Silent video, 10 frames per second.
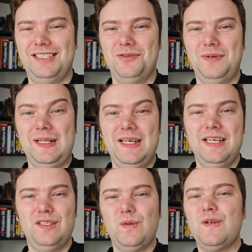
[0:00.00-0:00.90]
so well.
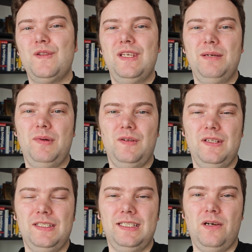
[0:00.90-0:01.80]
So what do you think about
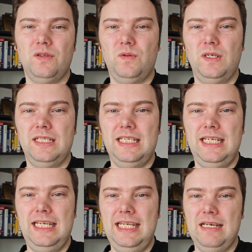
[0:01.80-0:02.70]
the sound quality
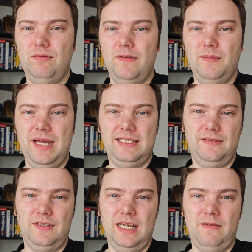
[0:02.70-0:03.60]
here with the
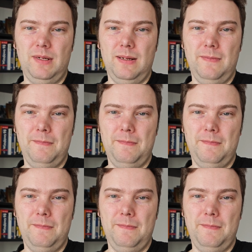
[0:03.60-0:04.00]
passive adapter?